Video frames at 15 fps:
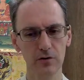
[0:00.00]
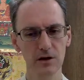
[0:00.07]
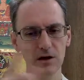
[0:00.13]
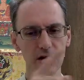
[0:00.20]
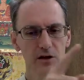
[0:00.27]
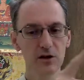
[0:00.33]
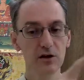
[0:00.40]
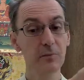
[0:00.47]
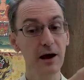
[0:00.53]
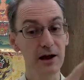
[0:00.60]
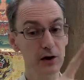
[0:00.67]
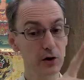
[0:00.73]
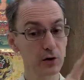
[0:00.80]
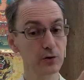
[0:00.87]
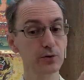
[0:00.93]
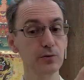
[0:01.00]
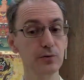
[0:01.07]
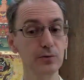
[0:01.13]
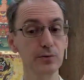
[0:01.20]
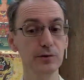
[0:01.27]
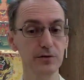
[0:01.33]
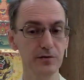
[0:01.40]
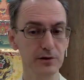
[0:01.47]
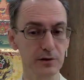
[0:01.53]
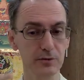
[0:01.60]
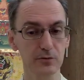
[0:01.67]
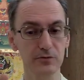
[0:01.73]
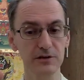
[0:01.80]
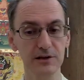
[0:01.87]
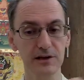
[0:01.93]
You might lose this
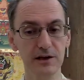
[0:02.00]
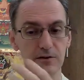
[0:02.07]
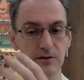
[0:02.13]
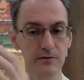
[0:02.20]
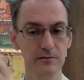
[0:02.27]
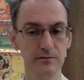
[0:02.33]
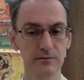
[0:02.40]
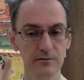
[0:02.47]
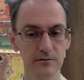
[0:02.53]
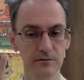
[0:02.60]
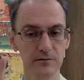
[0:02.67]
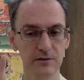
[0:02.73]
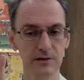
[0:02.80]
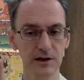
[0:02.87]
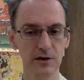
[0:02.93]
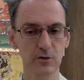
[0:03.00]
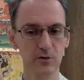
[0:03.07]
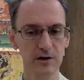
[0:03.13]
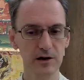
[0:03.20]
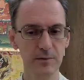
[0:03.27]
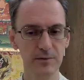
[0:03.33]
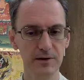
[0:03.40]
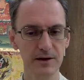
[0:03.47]
altogether, get caught up again.